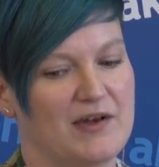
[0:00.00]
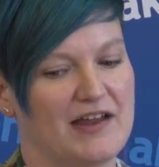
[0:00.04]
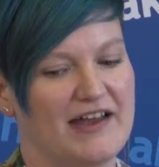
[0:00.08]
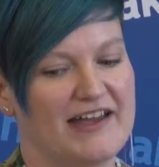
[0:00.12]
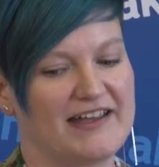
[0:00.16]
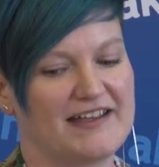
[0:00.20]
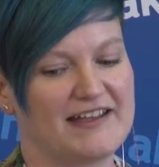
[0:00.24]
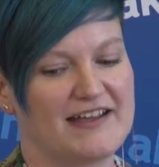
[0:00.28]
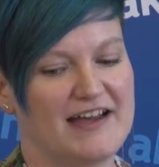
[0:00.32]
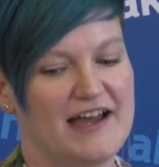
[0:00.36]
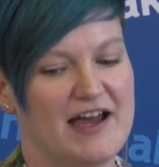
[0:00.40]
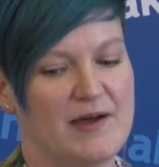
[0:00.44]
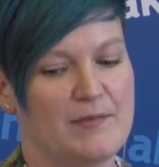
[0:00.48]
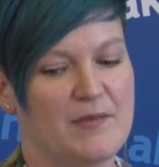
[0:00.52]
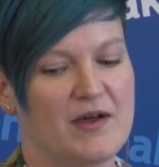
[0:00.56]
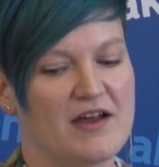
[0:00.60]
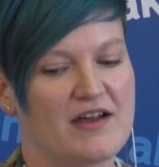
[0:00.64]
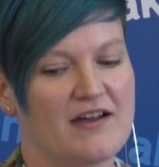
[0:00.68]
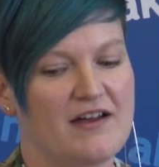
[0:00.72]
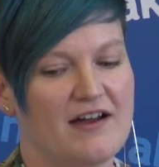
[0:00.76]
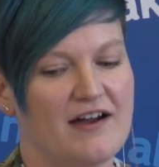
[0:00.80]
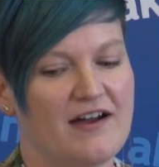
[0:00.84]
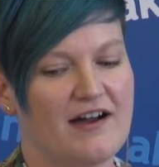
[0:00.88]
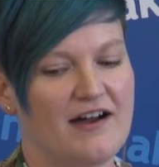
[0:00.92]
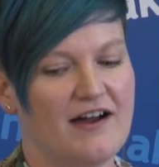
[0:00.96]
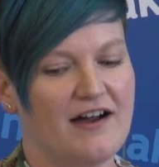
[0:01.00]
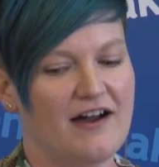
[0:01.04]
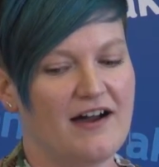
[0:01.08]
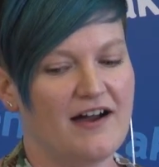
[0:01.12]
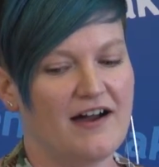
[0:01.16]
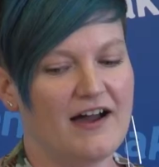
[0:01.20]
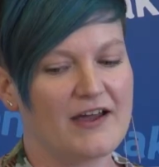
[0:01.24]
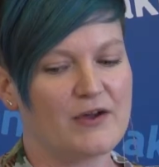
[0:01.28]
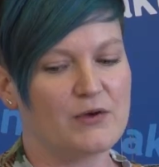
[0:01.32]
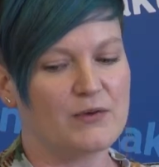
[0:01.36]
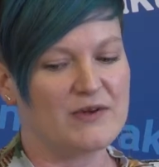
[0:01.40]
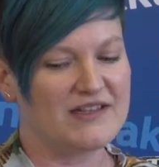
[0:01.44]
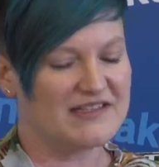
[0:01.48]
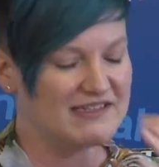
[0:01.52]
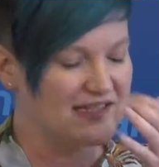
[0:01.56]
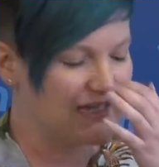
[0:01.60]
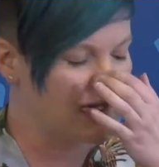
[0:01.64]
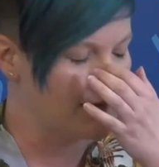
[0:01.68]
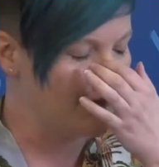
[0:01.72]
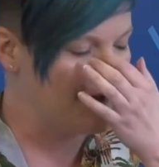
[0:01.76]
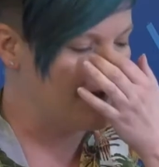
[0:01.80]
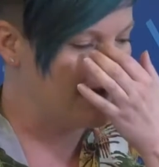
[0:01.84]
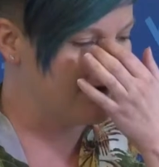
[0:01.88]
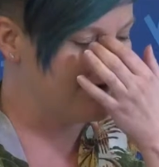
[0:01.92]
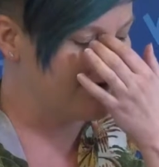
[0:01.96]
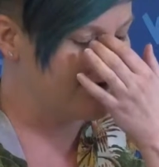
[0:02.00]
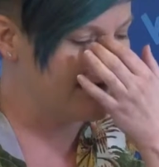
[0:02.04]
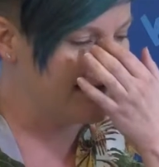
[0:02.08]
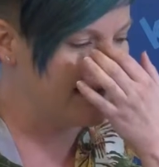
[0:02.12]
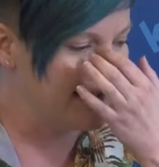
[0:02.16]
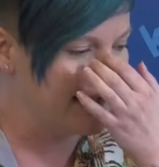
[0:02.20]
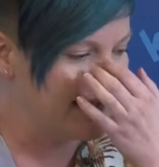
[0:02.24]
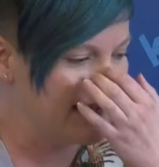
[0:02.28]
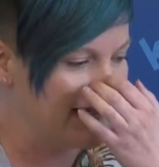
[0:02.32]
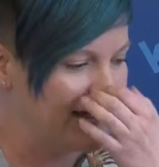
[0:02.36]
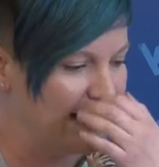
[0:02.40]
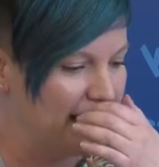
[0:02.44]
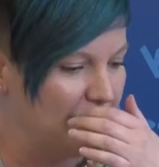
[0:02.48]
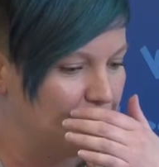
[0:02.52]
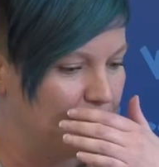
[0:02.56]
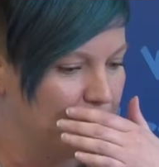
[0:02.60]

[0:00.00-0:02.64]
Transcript: like I always think about like